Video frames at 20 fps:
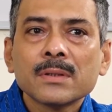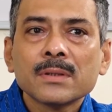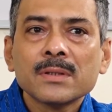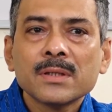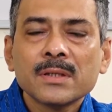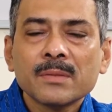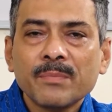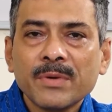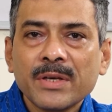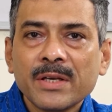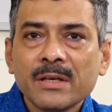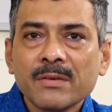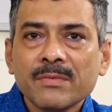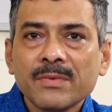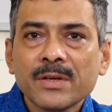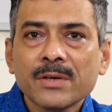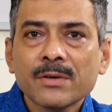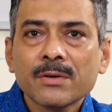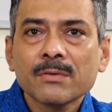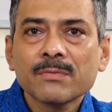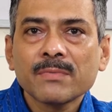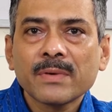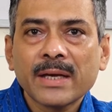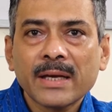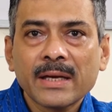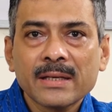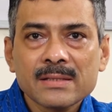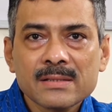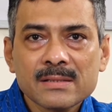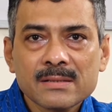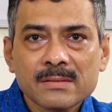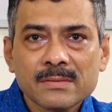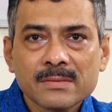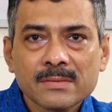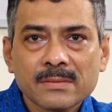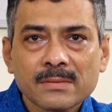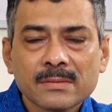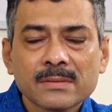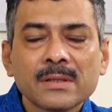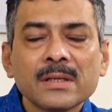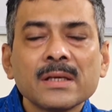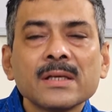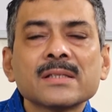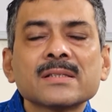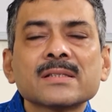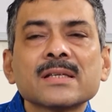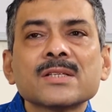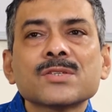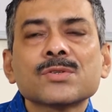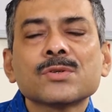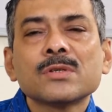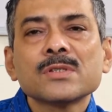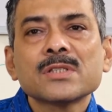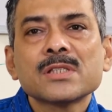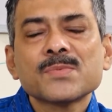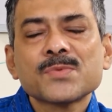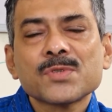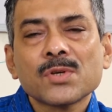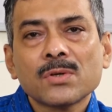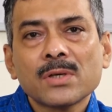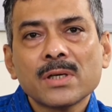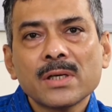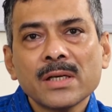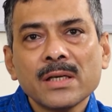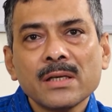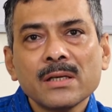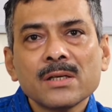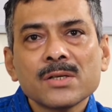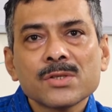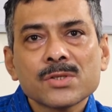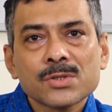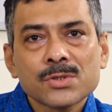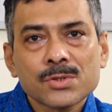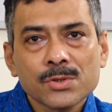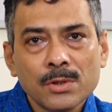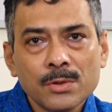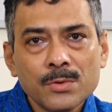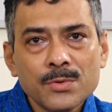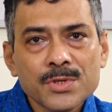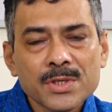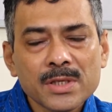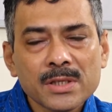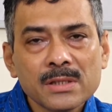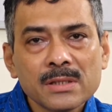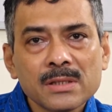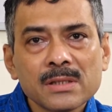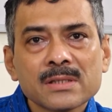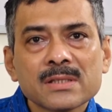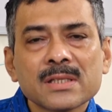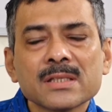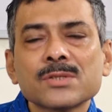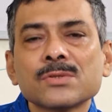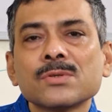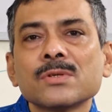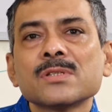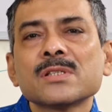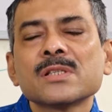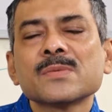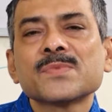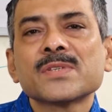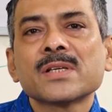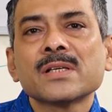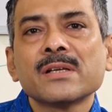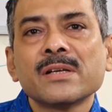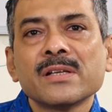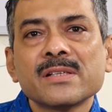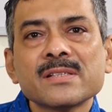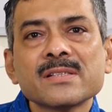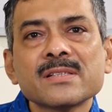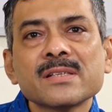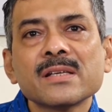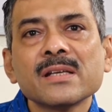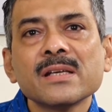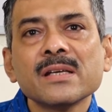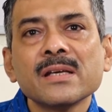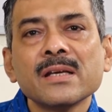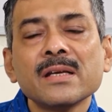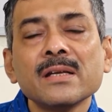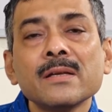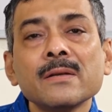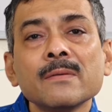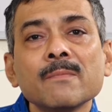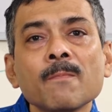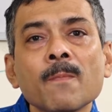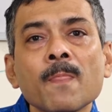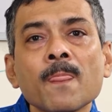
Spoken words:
the behavior of gas, such concepts occur in solution, such concepts are necessary in